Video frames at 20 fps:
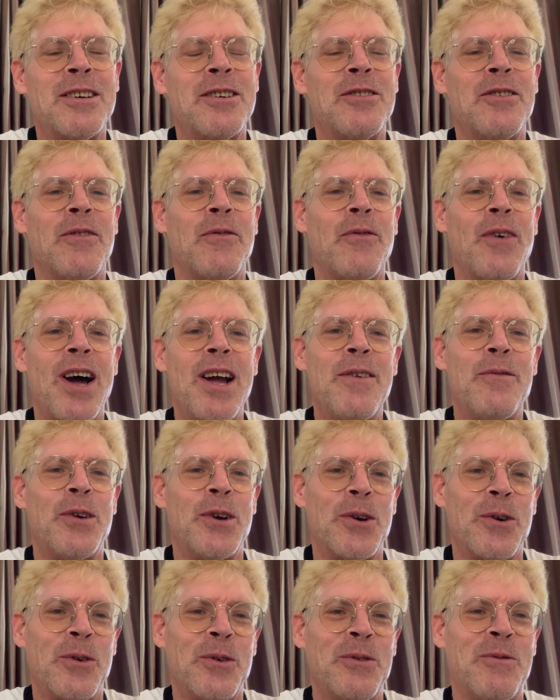
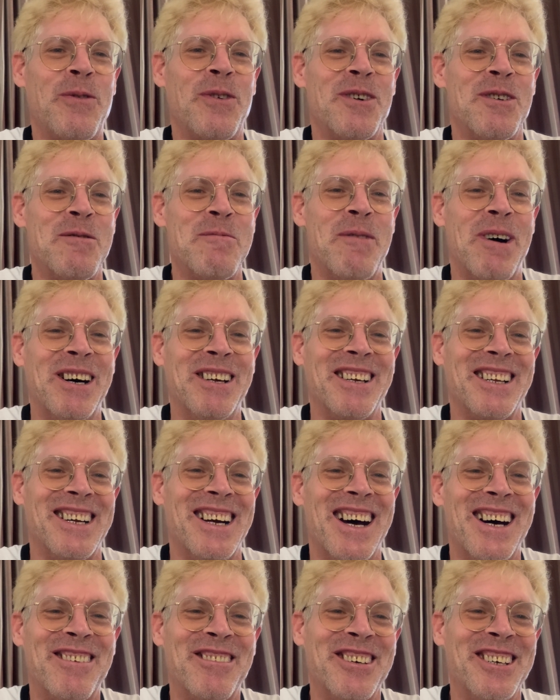5-year-old for about an
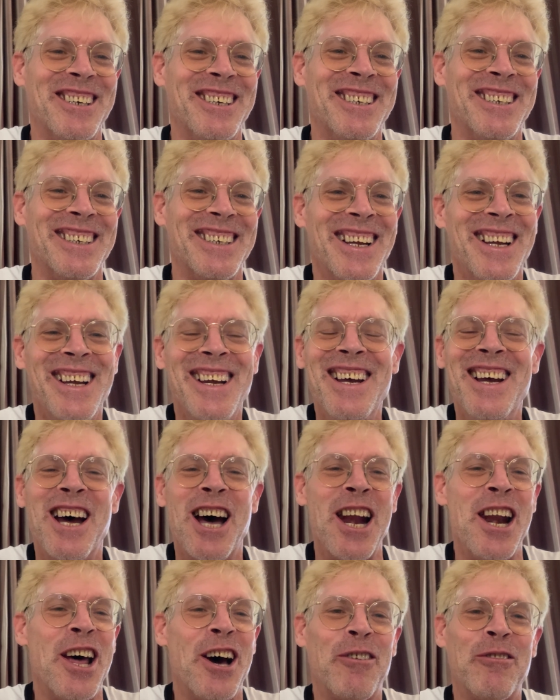hour
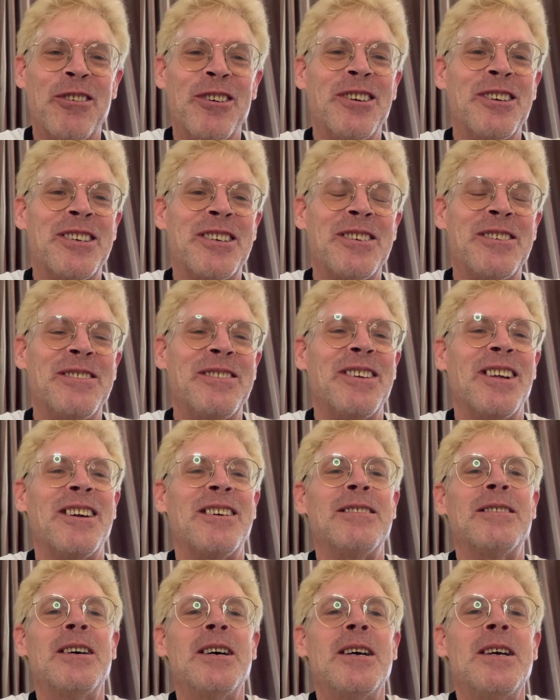or
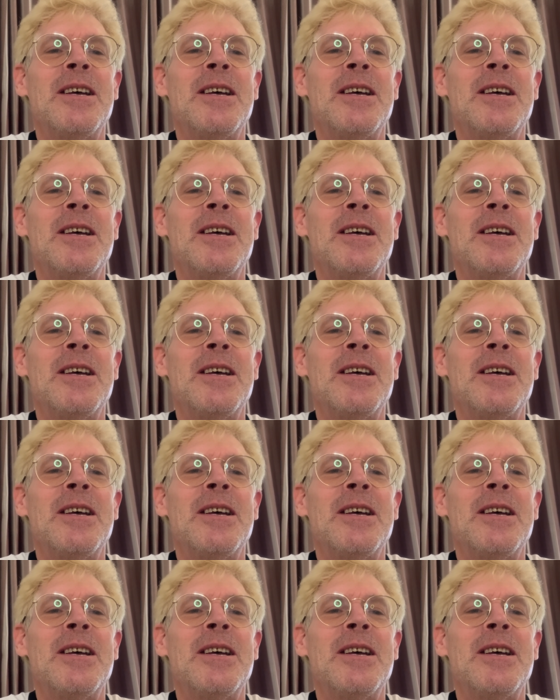two,